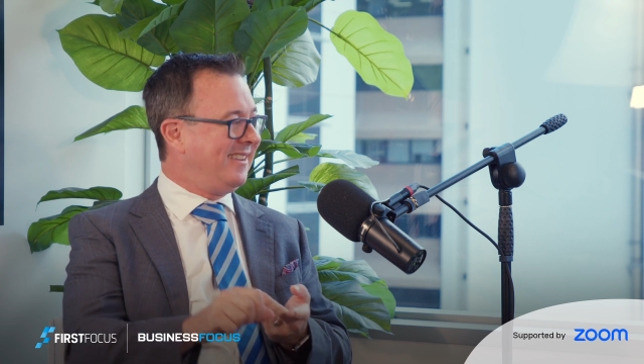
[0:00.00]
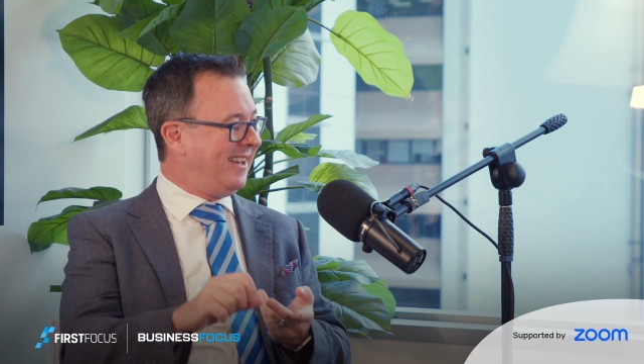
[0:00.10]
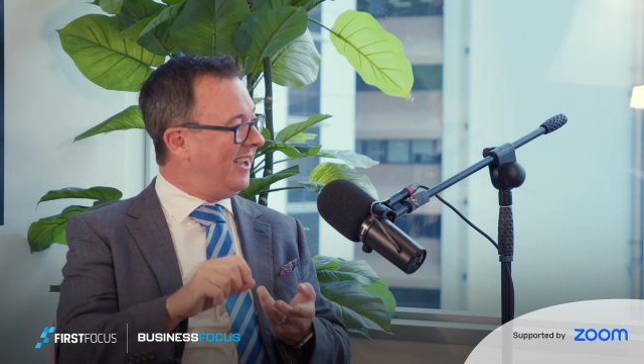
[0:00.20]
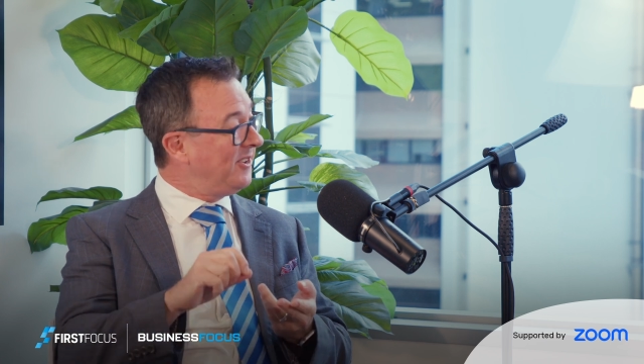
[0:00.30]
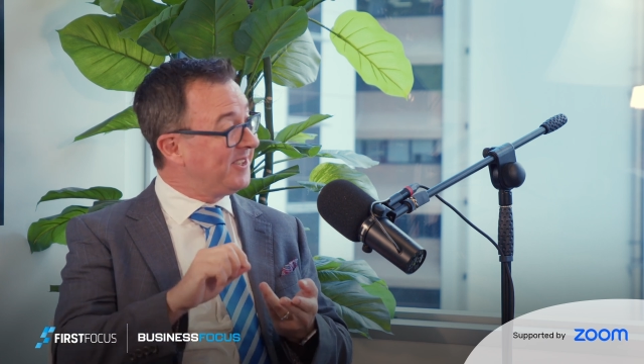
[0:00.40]

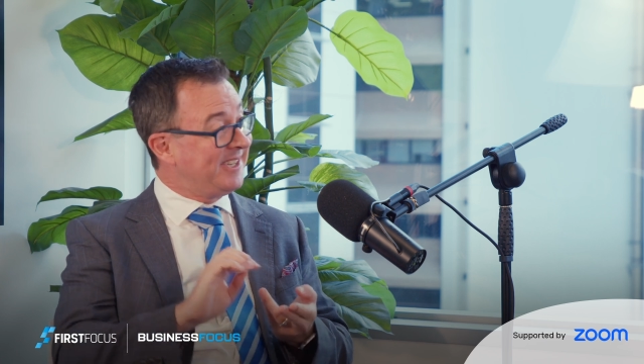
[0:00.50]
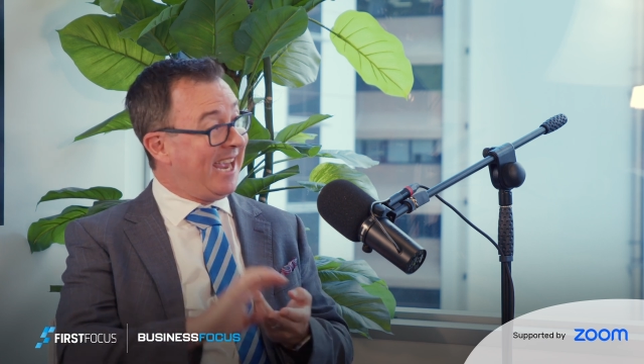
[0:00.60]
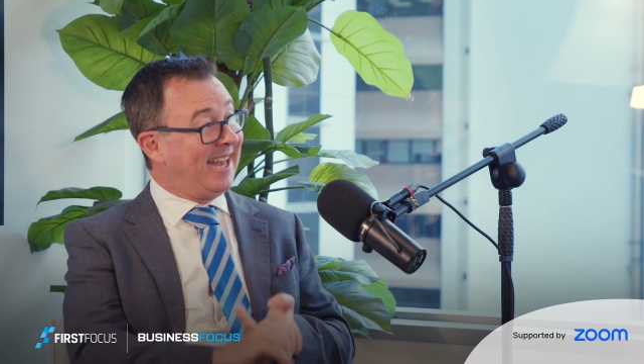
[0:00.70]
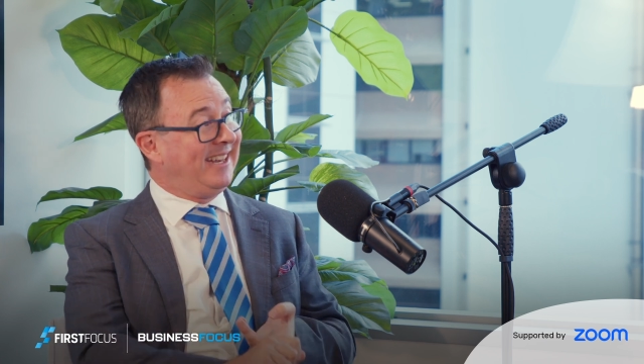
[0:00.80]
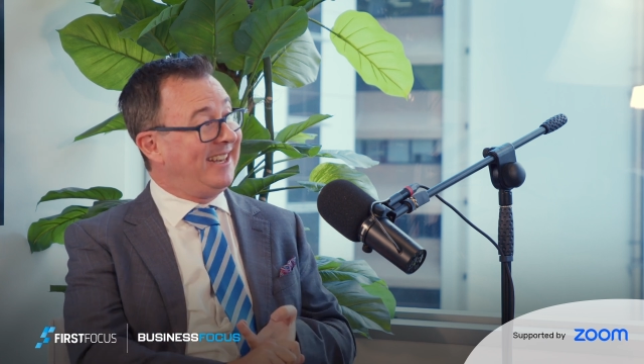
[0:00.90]
Then they'll
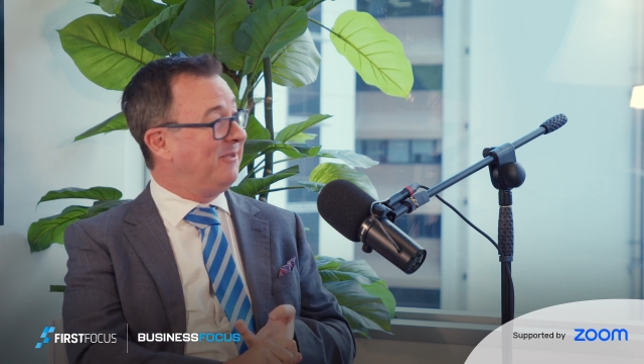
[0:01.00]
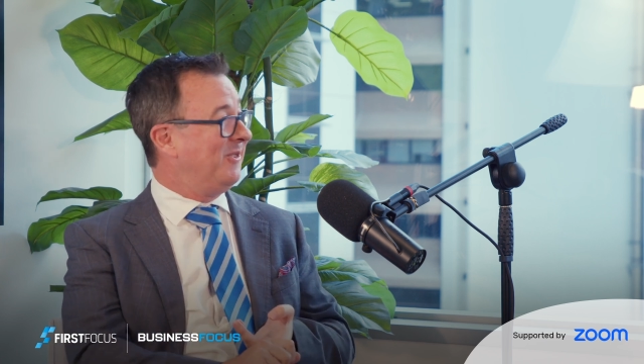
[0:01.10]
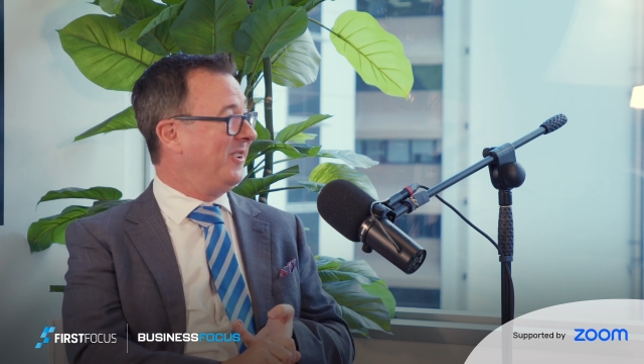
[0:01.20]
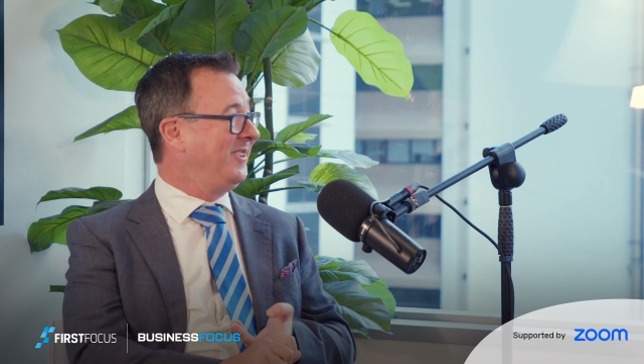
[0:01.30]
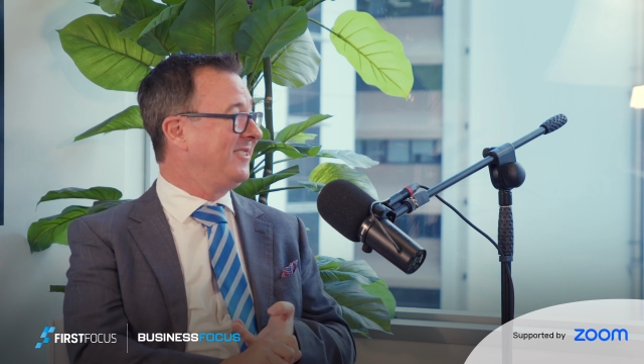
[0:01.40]
scan your
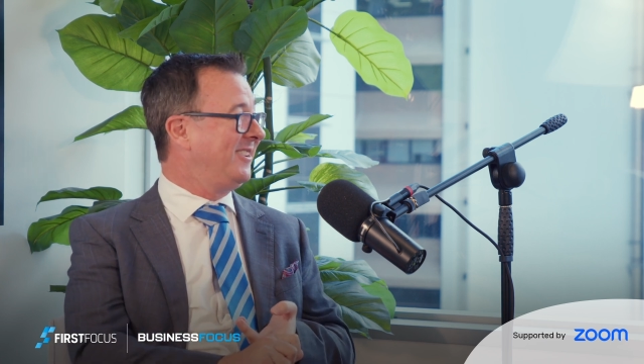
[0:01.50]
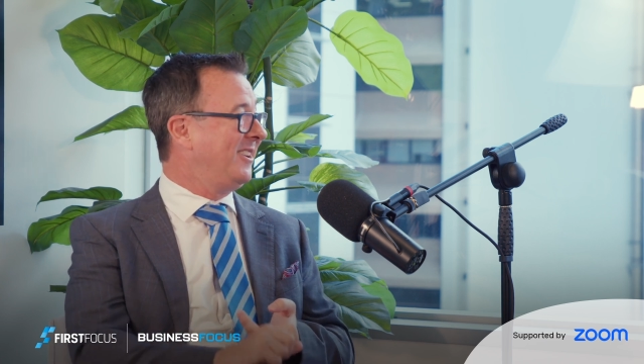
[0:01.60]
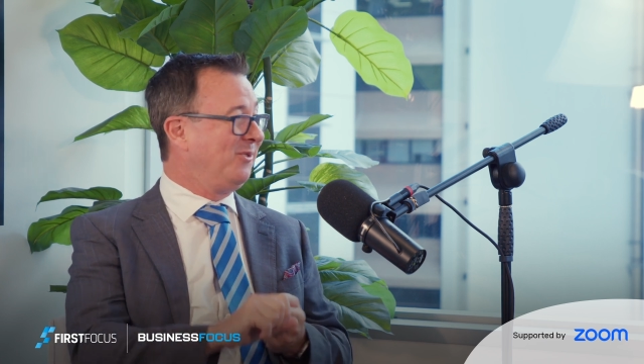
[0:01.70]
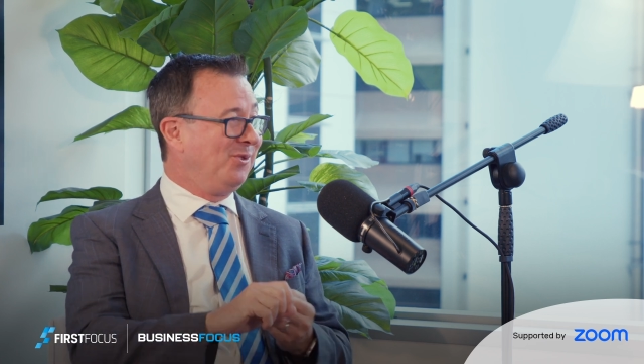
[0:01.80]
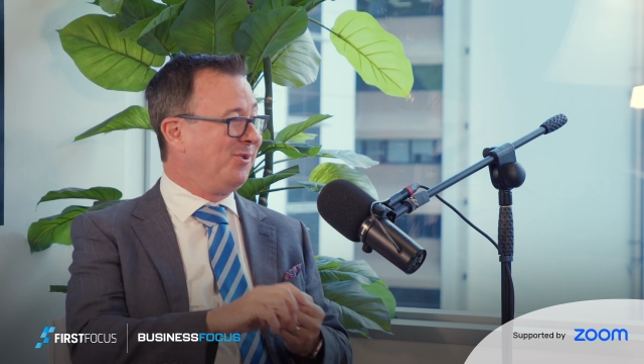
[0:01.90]
network. So
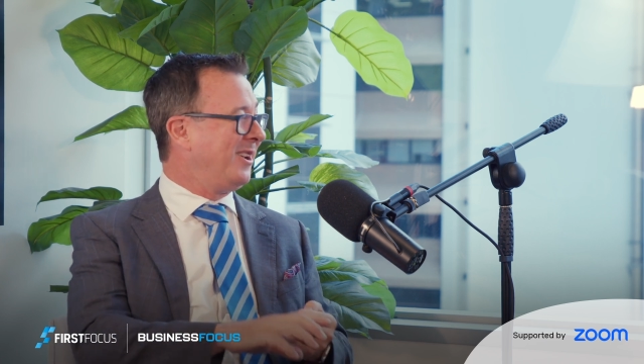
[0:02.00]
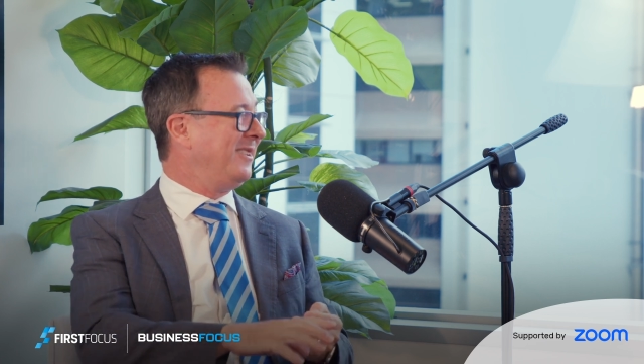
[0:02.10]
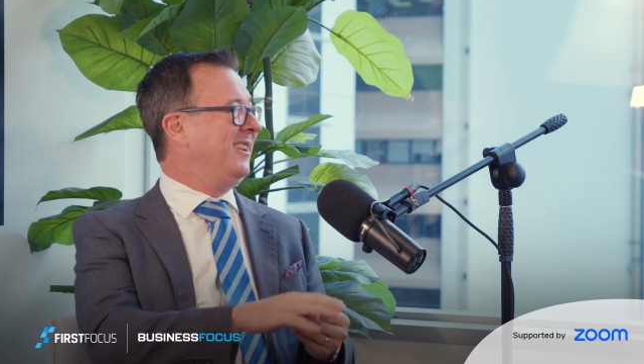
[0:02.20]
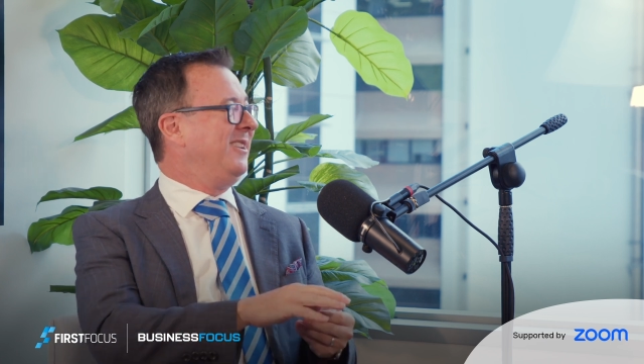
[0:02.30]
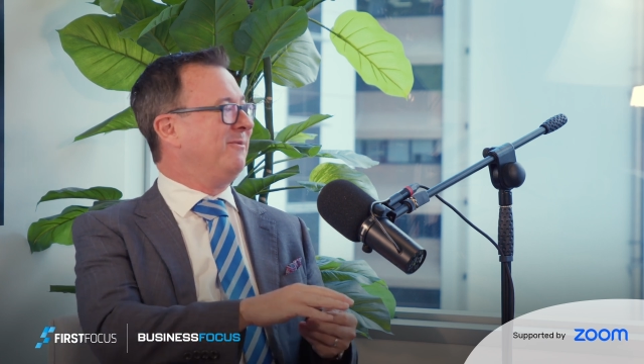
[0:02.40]
they'll look at